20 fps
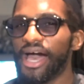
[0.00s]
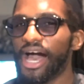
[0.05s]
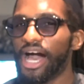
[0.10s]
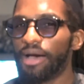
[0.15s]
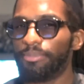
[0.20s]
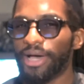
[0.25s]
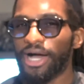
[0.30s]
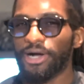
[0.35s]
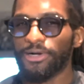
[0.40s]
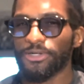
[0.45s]

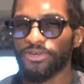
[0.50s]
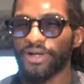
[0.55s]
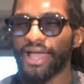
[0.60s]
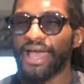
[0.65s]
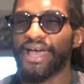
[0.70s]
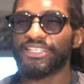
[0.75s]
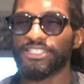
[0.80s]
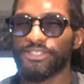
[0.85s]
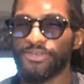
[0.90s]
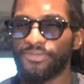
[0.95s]
about
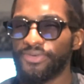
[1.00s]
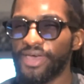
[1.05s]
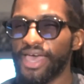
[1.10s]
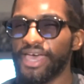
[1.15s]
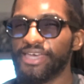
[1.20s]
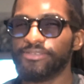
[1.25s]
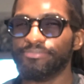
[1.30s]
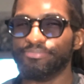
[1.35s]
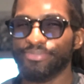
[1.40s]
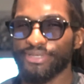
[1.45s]
grass
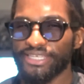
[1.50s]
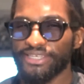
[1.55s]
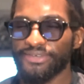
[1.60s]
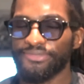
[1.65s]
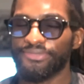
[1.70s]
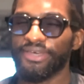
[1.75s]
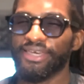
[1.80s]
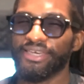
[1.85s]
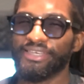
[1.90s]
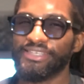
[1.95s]
fed
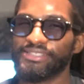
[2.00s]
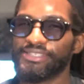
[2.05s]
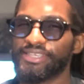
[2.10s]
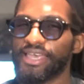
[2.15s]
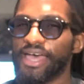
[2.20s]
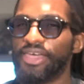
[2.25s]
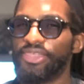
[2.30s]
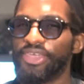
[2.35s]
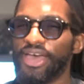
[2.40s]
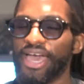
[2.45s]
beef is
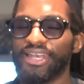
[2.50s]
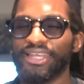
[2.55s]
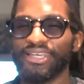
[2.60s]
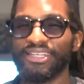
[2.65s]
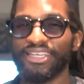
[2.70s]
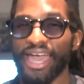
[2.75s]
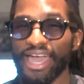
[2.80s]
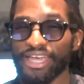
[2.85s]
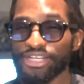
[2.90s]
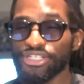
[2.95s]
that
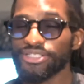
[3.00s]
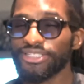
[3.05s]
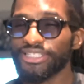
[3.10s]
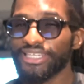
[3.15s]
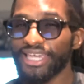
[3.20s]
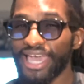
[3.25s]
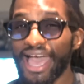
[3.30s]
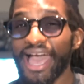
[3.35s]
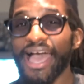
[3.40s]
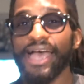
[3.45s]
it
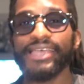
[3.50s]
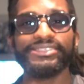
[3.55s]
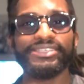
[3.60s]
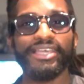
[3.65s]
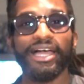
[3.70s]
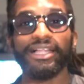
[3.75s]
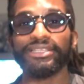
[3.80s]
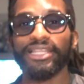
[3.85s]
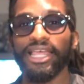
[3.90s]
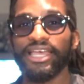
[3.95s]
actually has
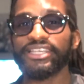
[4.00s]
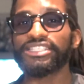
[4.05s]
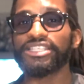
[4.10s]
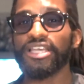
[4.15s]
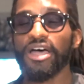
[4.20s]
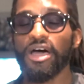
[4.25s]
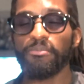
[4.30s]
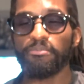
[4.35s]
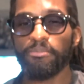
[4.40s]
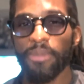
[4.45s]
less
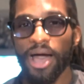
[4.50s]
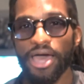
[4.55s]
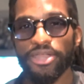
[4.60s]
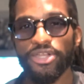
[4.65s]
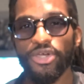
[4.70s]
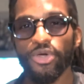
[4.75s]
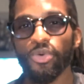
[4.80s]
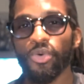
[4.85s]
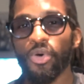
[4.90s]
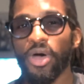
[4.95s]

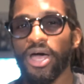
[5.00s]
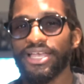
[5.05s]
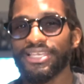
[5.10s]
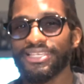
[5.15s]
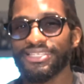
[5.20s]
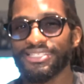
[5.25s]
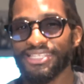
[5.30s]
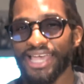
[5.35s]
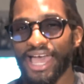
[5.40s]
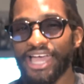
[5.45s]

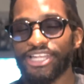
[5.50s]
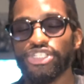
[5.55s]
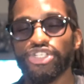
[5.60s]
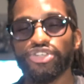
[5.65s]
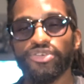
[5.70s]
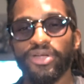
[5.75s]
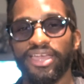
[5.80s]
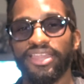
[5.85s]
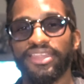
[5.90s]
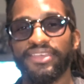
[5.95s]

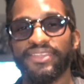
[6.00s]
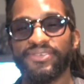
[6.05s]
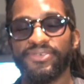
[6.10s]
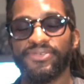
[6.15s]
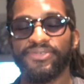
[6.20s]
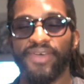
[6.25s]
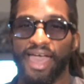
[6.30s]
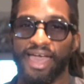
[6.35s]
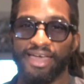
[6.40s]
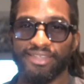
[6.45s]
monosaturated
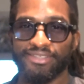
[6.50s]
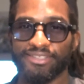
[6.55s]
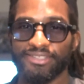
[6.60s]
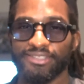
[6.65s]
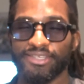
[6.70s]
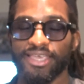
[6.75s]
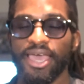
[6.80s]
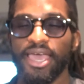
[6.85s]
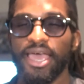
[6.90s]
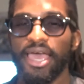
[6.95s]

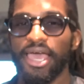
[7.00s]
fats.